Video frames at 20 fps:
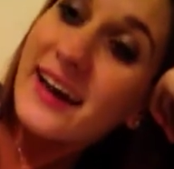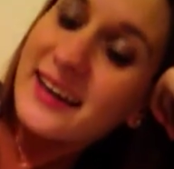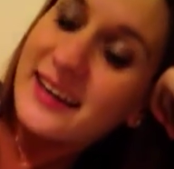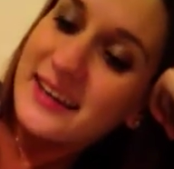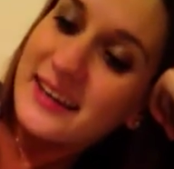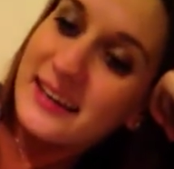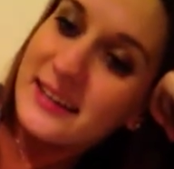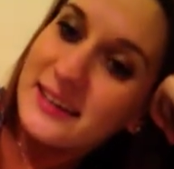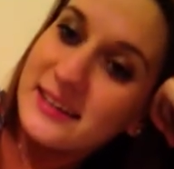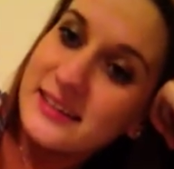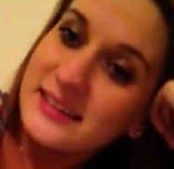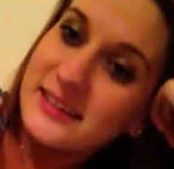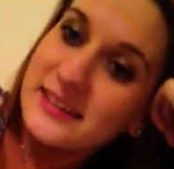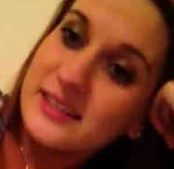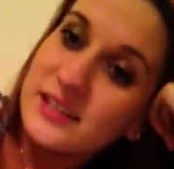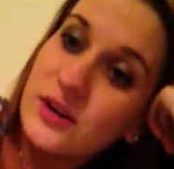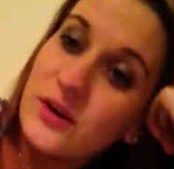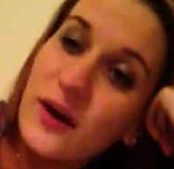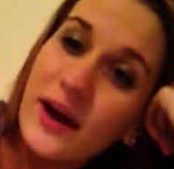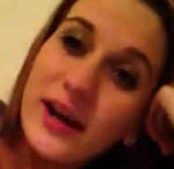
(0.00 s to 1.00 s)
and
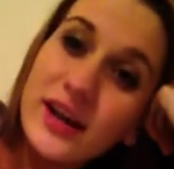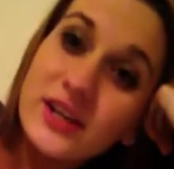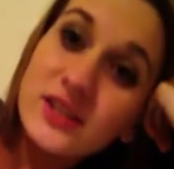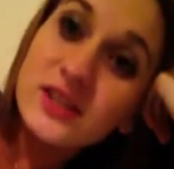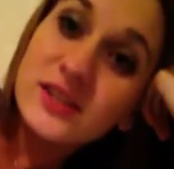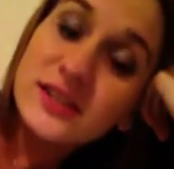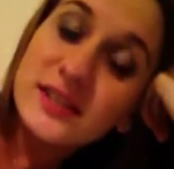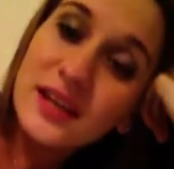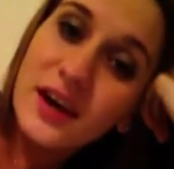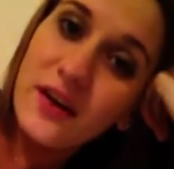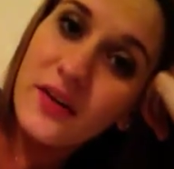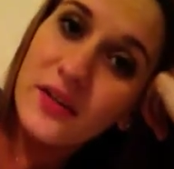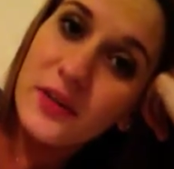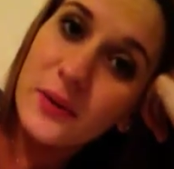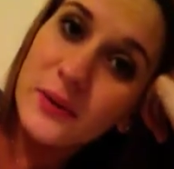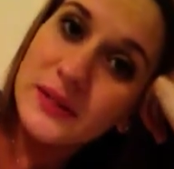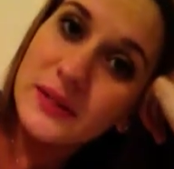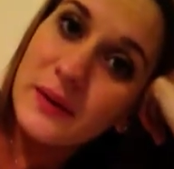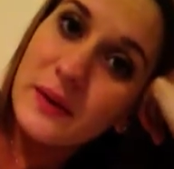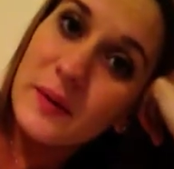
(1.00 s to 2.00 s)
you know I could just tell there
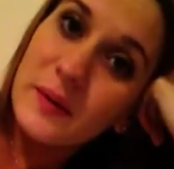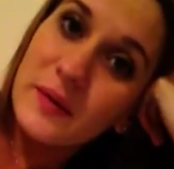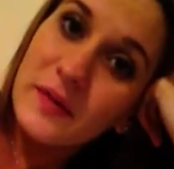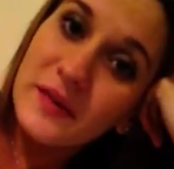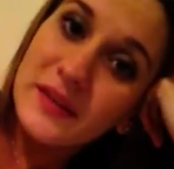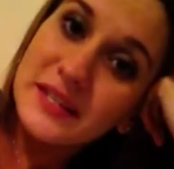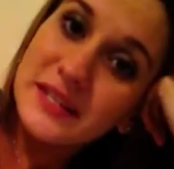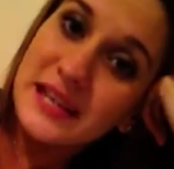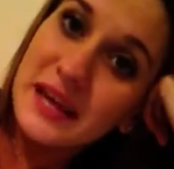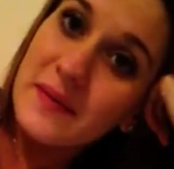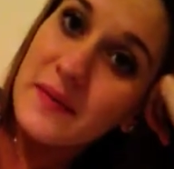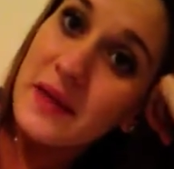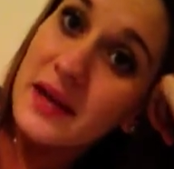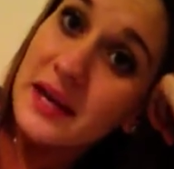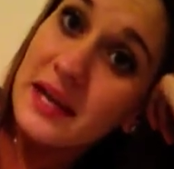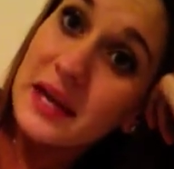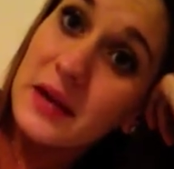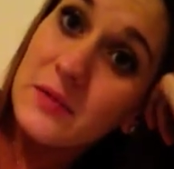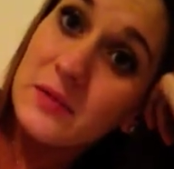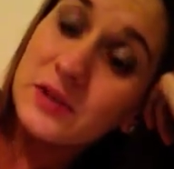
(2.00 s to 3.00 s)
was something about this name.
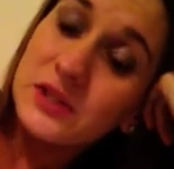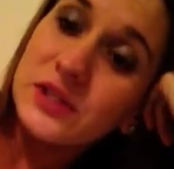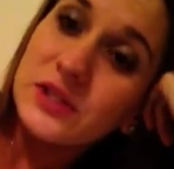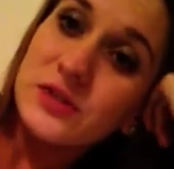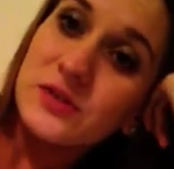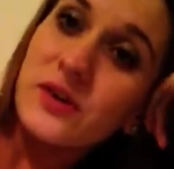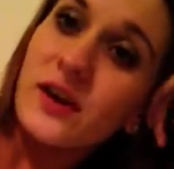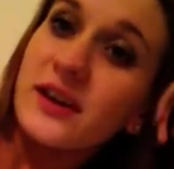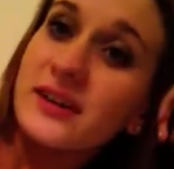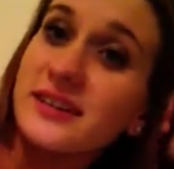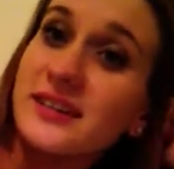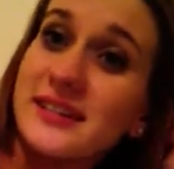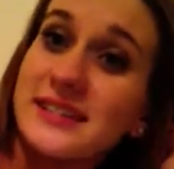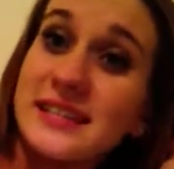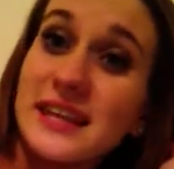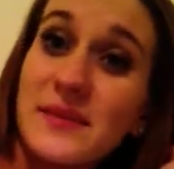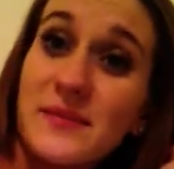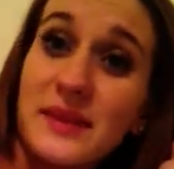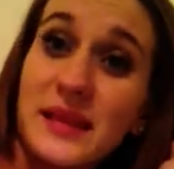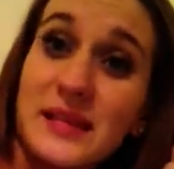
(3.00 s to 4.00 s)
Like he was just drawn to this
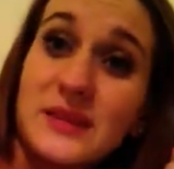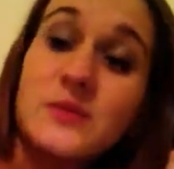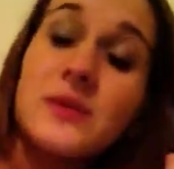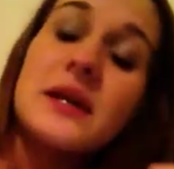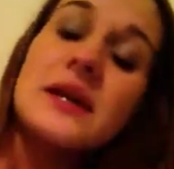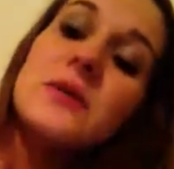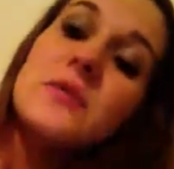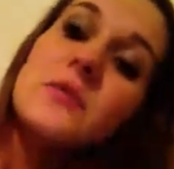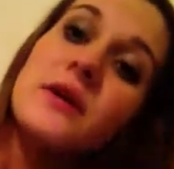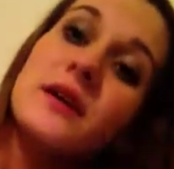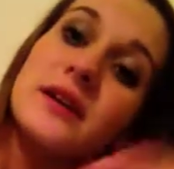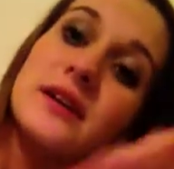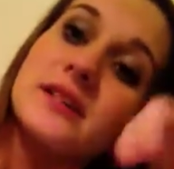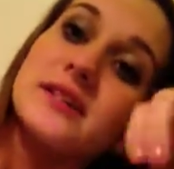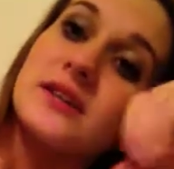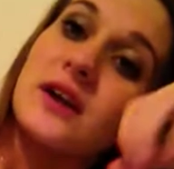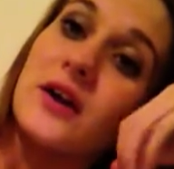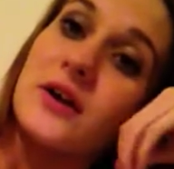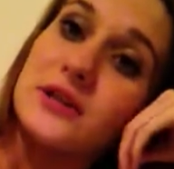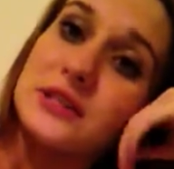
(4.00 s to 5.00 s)
name, and that's what he wanted his
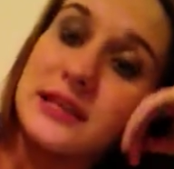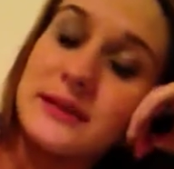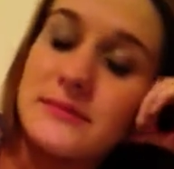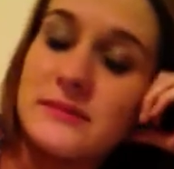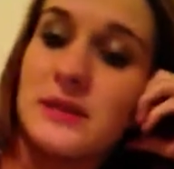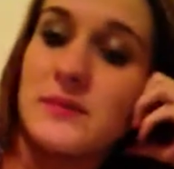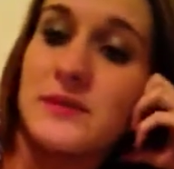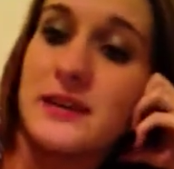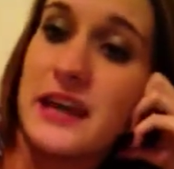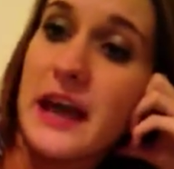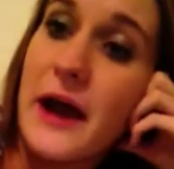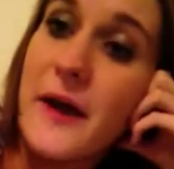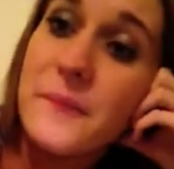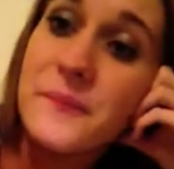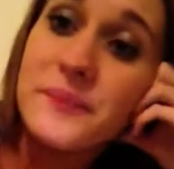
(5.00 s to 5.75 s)
daughter's name to be.